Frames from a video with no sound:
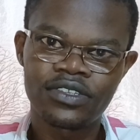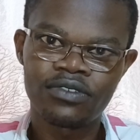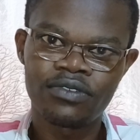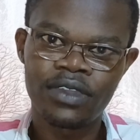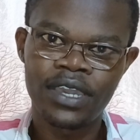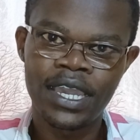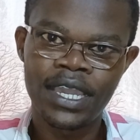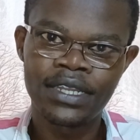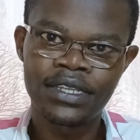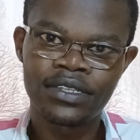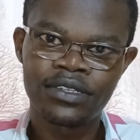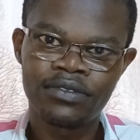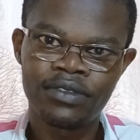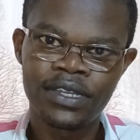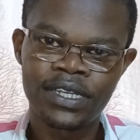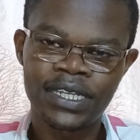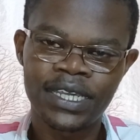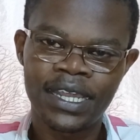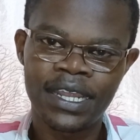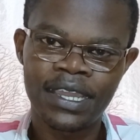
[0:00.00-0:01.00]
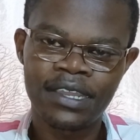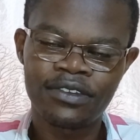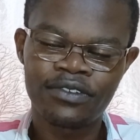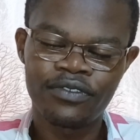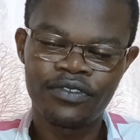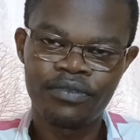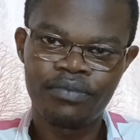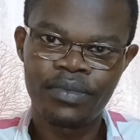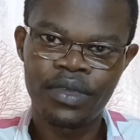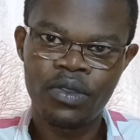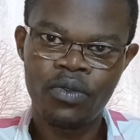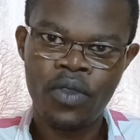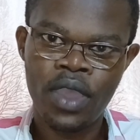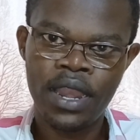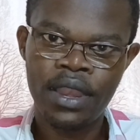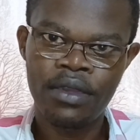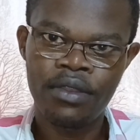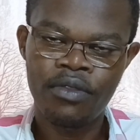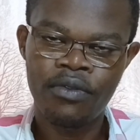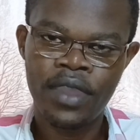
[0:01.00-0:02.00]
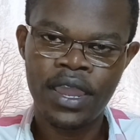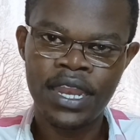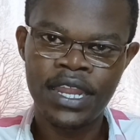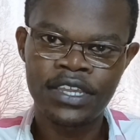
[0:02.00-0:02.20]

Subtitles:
you get to interact with me one-on-one,